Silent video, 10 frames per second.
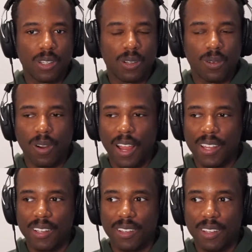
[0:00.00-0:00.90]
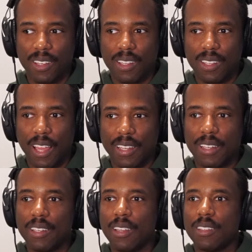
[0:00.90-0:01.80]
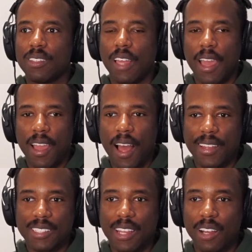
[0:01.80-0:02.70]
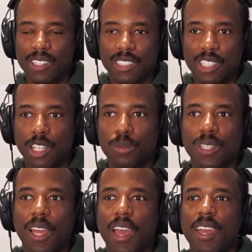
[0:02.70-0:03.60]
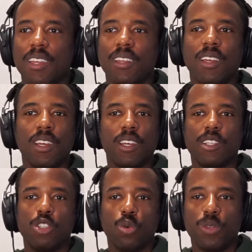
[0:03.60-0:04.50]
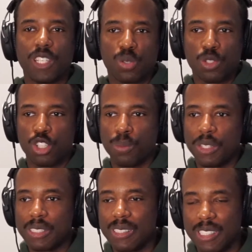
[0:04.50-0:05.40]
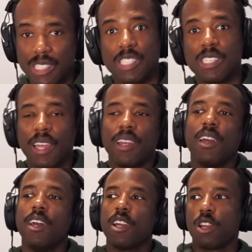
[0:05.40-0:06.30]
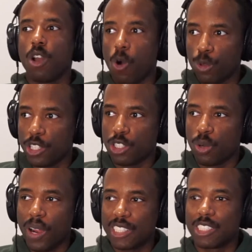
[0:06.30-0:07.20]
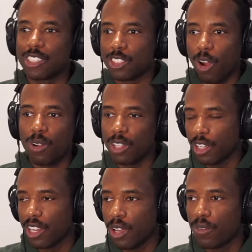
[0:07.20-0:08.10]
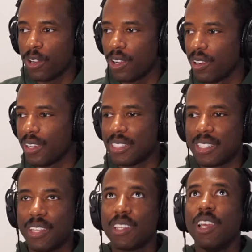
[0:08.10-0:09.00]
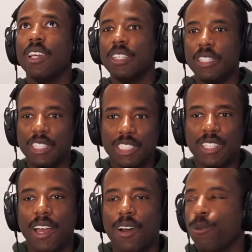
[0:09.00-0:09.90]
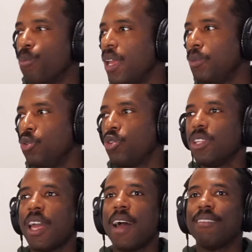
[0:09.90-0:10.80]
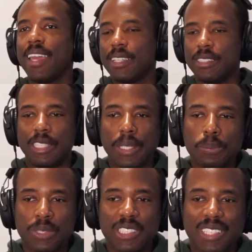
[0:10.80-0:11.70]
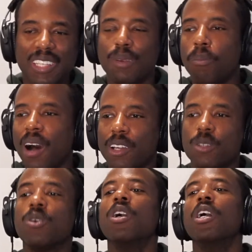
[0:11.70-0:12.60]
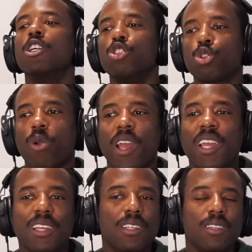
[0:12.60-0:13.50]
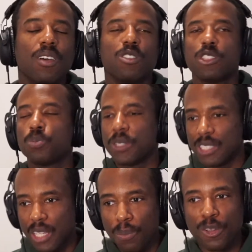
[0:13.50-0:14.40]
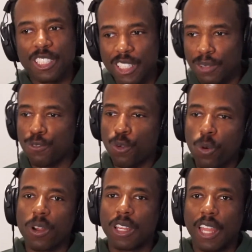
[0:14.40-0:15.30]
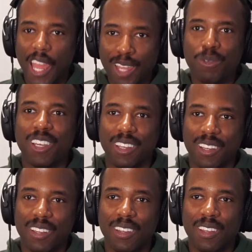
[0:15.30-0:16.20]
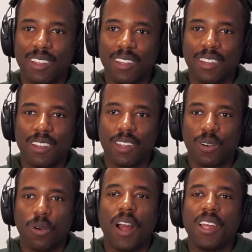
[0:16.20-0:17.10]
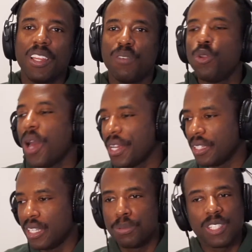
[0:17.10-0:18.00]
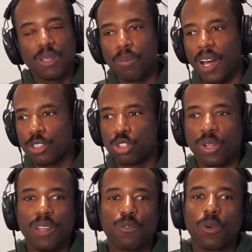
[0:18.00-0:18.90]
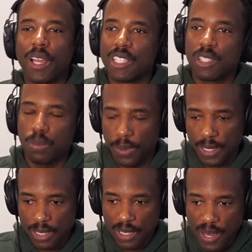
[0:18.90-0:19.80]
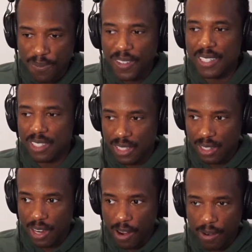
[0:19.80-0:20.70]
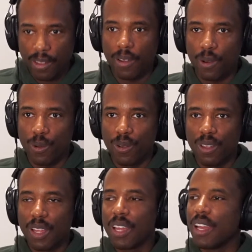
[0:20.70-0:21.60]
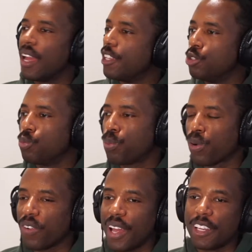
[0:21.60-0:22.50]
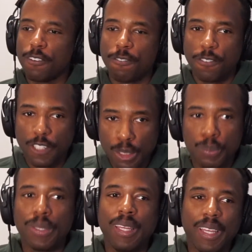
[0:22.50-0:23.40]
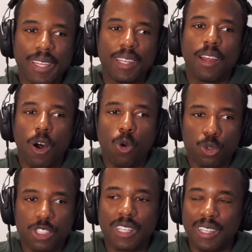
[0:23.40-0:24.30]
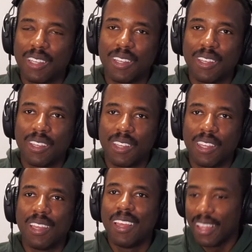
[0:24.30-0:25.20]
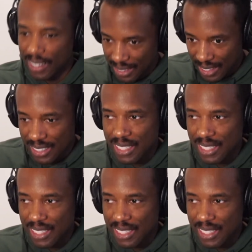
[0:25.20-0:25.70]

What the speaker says: right? Like, the AI is not going to tell me, hey, do this with your business. It's saying, go this direction. Start looking over here. It said, niche down. Maybe you can have a DeepSeek model trained specifically for gaming, right? If you had a DeepSeek model trained for a specific scenario and you provided VPN hosting, this